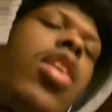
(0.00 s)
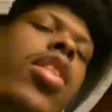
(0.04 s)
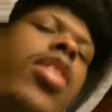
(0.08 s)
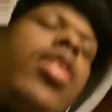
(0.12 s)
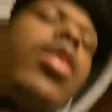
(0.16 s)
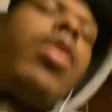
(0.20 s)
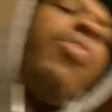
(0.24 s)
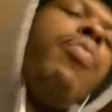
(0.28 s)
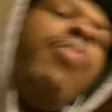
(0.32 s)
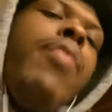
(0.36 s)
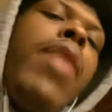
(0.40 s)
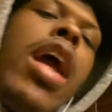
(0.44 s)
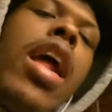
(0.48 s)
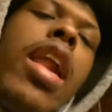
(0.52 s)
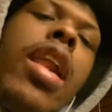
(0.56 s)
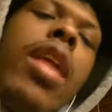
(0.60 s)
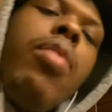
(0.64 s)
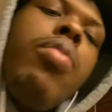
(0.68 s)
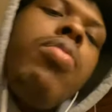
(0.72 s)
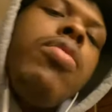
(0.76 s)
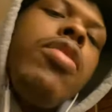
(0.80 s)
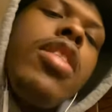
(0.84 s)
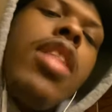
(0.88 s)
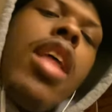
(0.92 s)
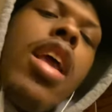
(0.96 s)
the man
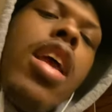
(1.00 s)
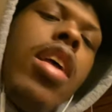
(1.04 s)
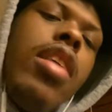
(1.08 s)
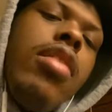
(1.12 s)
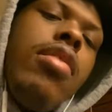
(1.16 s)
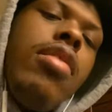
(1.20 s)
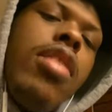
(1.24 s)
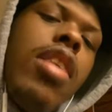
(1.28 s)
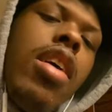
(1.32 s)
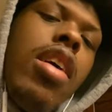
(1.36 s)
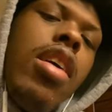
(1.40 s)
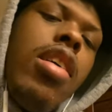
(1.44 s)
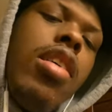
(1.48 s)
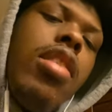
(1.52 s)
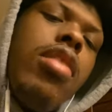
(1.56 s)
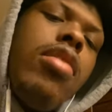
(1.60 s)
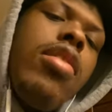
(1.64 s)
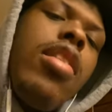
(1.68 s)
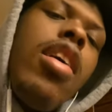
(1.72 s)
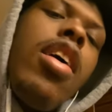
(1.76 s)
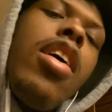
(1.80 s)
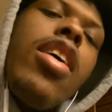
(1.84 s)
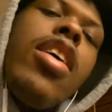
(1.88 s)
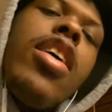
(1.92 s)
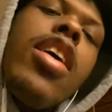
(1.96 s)
upstairs does.
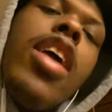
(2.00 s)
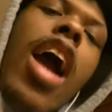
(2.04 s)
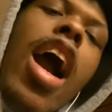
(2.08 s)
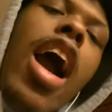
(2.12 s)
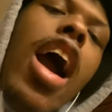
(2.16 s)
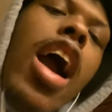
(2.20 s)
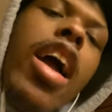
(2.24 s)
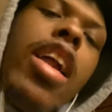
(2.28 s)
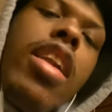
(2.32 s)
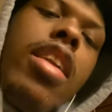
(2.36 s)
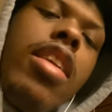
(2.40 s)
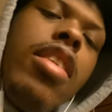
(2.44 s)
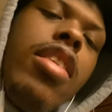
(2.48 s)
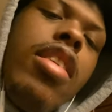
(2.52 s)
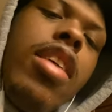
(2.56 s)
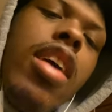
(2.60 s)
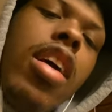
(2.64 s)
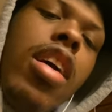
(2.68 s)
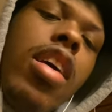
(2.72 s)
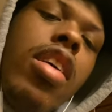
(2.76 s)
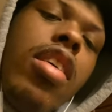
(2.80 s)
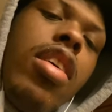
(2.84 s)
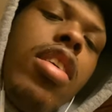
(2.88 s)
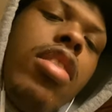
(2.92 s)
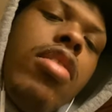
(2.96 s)
God
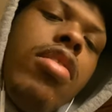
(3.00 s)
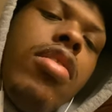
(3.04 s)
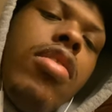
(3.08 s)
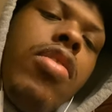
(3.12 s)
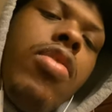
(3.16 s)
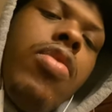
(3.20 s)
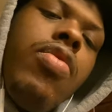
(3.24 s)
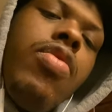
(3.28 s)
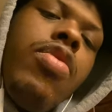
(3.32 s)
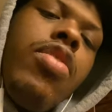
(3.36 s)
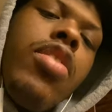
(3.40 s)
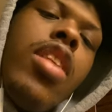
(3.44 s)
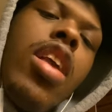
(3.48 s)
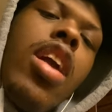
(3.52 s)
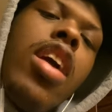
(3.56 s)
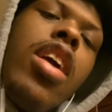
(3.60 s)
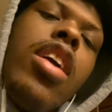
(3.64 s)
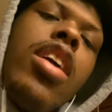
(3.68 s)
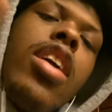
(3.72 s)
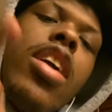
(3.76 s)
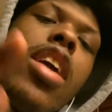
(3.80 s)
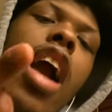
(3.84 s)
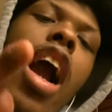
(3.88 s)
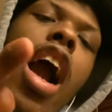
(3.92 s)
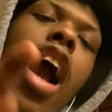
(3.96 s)
does.
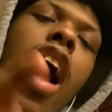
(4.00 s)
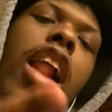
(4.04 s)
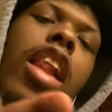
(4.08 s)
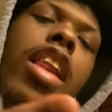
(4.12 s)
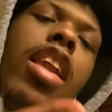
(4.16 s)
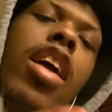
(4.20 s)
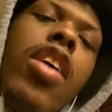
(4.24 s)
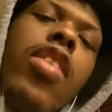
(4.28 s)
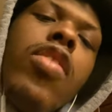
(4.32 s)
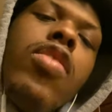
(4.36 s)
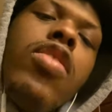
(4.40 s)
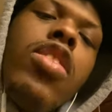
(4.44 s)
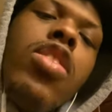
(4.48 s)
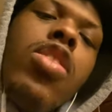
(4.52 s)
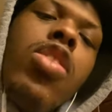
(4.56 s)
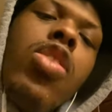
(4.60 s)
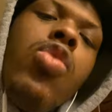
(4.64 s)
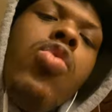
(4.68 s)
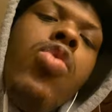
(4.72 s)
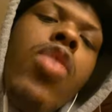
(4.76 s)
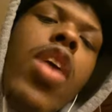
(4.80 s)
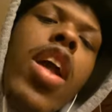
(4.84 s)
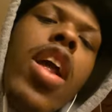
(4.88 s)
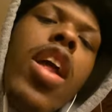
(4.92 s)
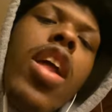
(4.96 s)
God loves
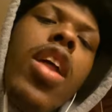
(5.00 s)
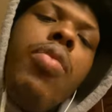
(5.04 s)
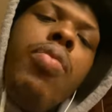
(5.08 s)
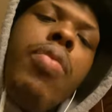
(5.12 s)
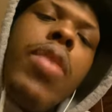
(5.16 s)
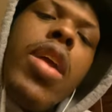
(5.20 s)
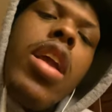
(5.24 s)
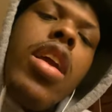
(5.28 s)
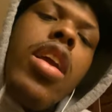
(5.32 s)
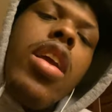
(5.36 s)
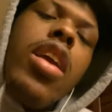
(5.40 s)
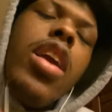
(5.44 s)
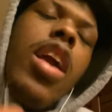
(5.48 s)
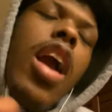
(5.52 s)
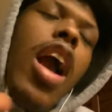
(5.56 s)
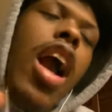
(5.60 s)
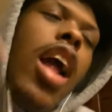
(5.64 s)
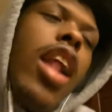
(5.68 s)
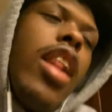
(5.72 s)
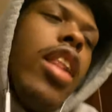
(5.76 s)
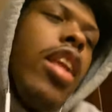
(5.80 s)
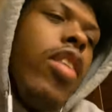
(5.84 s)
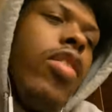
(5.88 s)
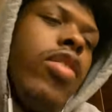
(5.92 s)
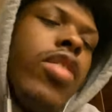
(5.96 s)
you and me. God
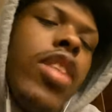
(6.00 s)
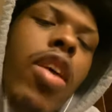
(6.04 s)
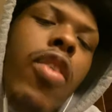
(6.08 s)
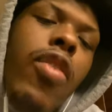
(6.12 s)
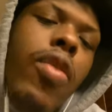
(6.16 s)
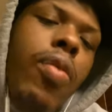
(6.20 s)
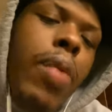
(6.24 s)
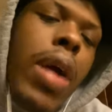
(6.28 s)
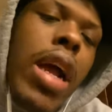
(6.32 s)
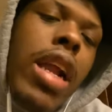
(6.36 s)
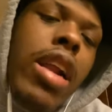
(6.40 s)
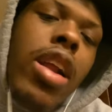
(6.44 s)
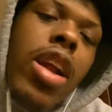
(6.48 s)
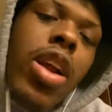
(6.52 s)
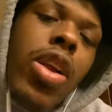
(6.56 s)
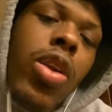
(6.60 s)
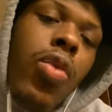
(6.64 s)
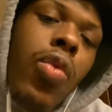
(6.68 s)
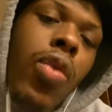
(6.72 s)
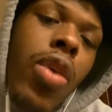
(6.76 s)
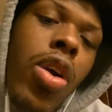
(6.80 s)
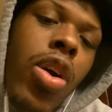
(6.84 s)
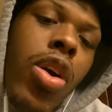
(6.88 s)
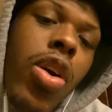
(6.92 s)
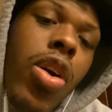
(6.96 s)
loves everybody in the
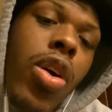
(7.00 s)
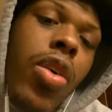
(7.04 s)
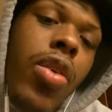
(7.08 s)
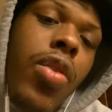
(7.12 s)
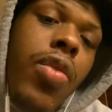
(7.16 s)
world.